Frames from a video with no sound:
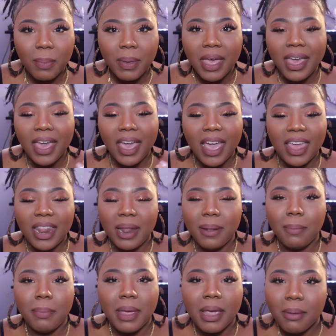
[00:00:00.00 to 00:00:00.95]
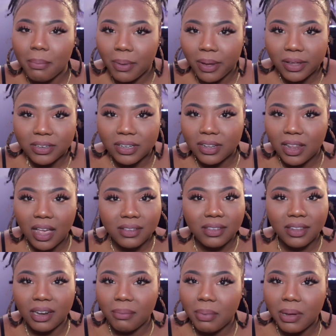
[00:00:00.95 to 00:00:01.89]
and then big bulgy
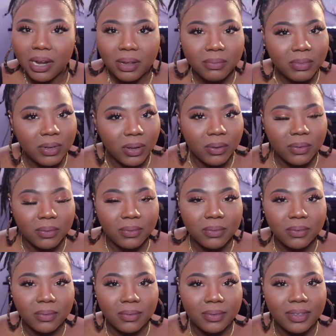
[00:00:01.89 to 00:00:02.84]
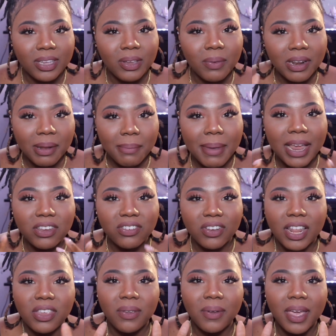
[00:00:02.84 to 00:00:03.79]
locks on the bottom. No, you want to make
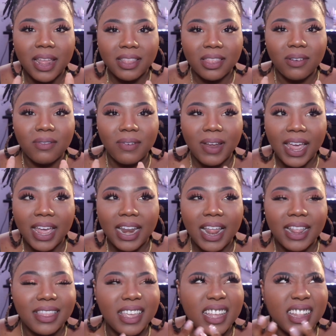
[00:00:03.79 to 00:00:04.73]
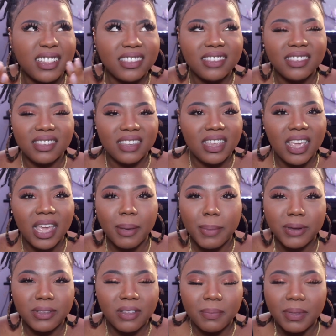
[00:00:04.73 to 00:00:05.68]
sure that you get the right, I think it's
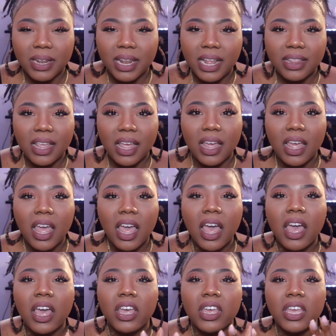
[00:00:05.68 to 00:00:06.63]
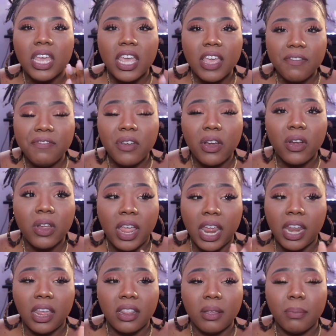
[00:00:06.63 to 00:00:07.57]
CM or something like that, if you're
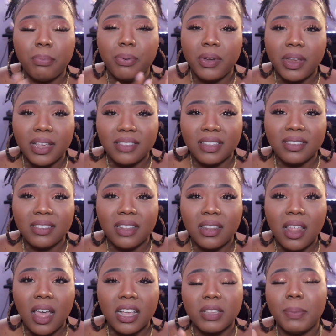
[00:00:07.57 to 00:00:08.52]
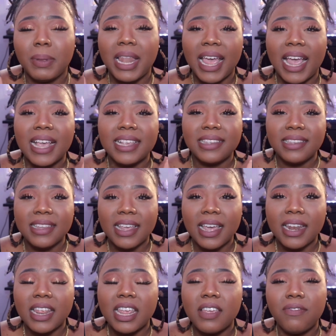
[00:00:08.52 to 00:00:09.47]
getting the pre-existing locks. But like I
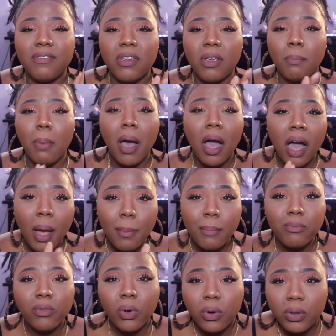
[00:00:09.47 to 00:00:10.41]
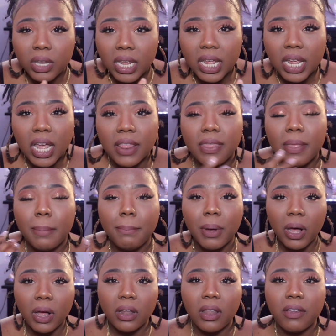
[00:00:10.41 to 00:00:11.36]
said, if you're palm rolling the
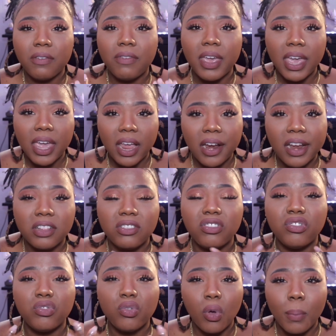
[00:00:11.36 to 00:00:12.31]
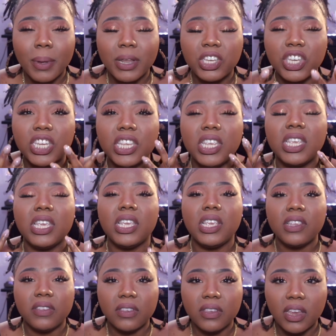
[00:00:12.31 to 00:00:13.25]
ball of hair, it's so much
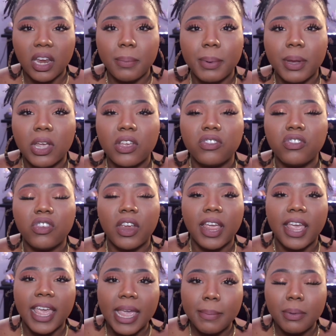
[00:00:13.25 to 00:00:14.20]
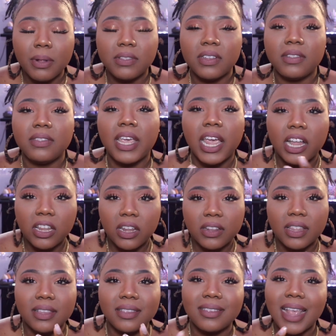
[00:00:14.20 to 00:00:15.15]
easier because you're able to
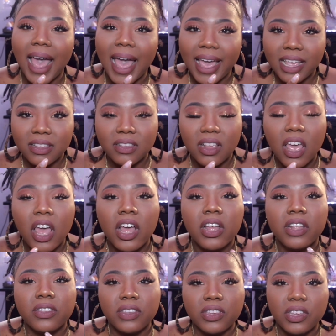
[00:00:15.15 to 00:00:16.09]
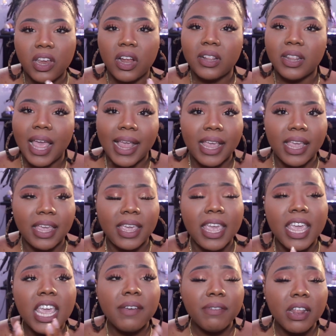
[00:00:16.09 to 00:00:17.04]
tailor the size to your liking.
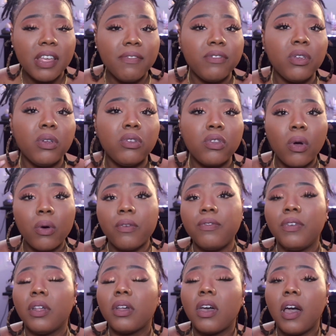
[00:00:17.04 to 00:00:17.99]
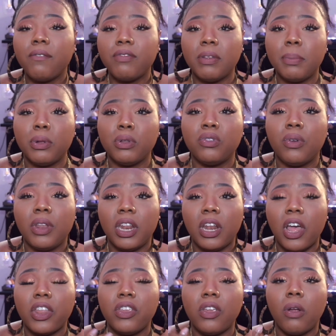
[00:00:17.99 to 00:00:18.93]
Even if you don't feel comfortable doing
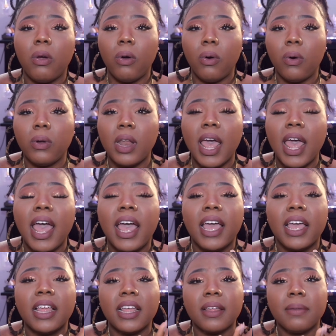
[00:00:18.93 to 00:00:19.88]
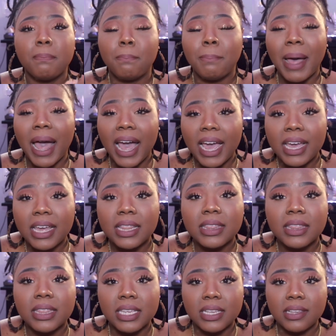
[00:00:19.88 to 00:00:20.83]
it on your own, buy
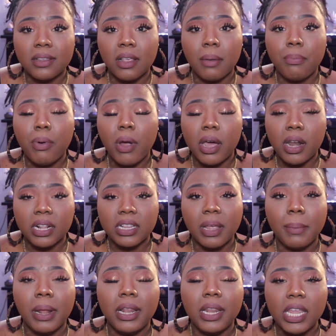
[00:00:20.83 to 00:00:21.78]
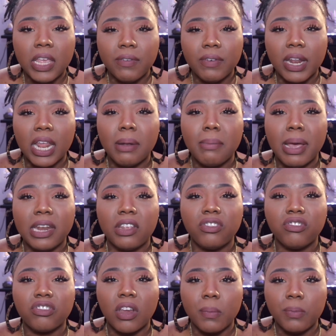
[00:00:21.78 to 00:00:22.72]
this product. I'm gonna leave it in my
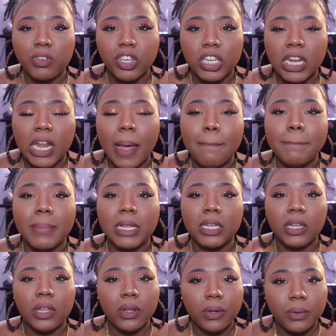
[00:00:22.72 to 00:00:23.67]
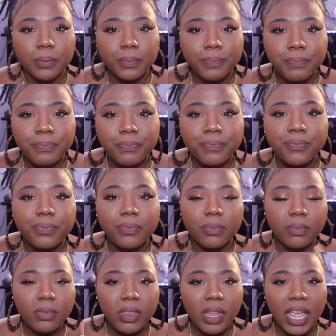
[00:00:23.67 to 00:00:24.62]
description below,
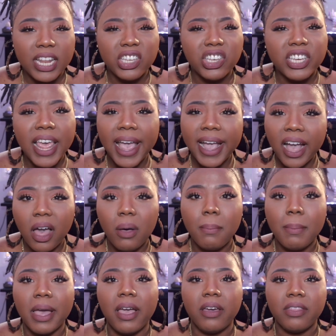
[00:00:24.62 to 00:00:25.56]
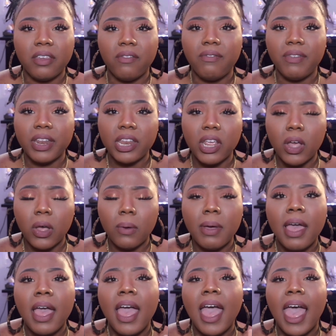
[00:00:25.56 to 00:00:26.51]
and check out my other
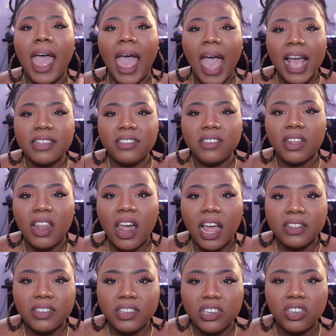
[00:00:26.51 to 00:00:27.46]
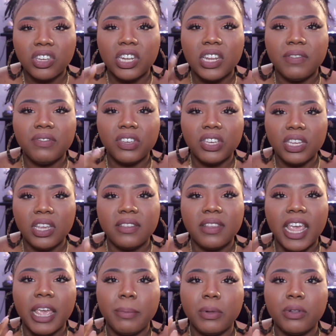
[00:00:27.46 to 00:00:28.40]
video. Ask your loctician if
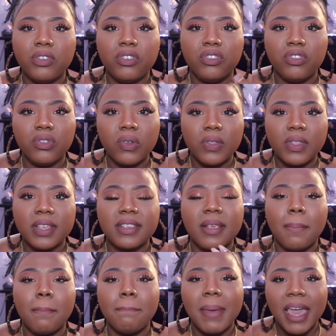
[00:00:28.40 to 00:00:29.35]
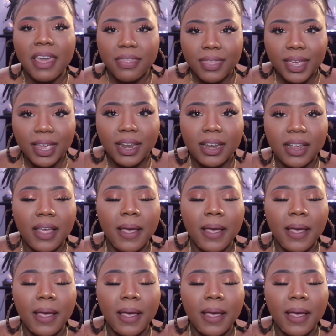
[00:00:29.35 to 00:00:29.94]
she's able to do this method,